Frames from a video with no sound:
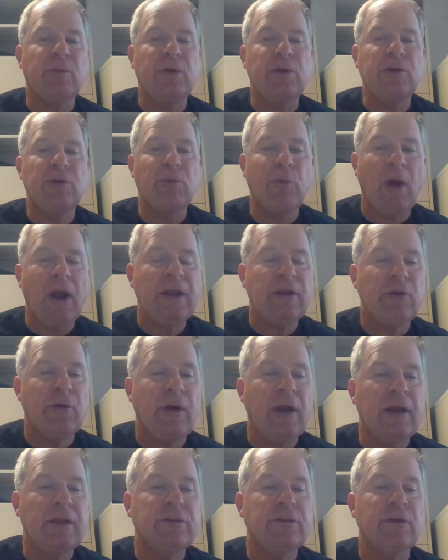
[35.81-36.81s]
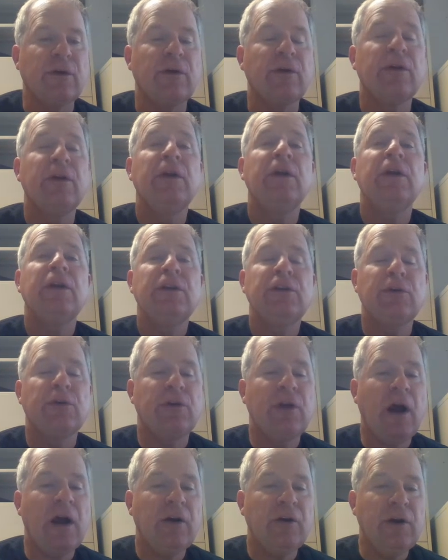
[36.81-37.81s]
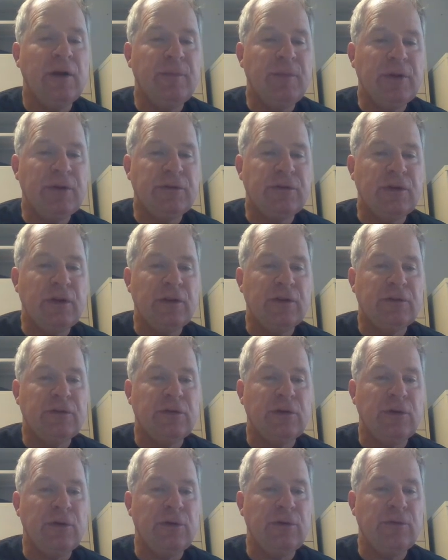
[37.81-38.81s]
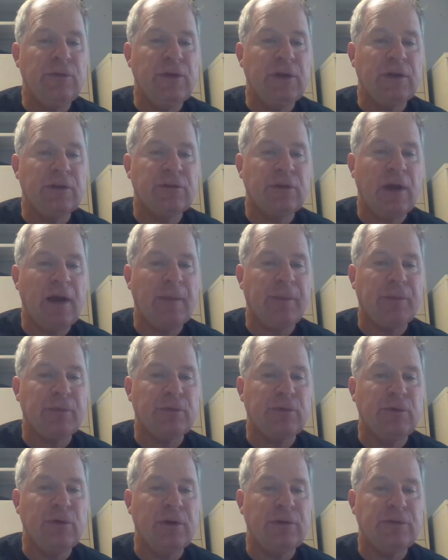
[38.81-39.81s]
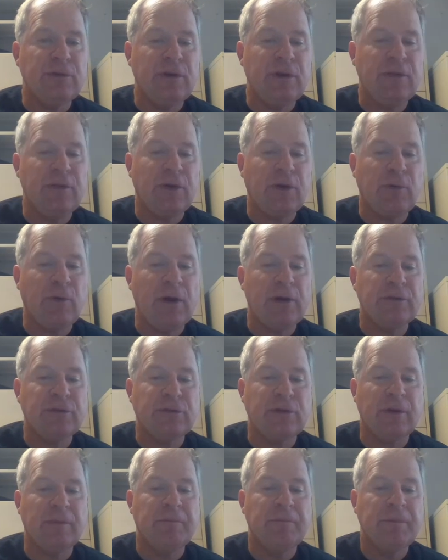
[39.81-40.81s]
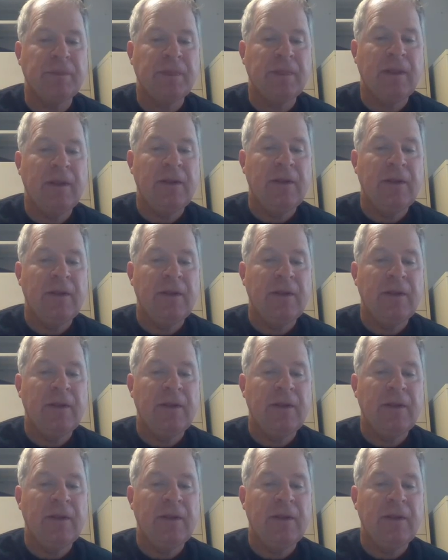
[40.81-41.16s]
When you write your answer, you're not limited to the examples listed in the question.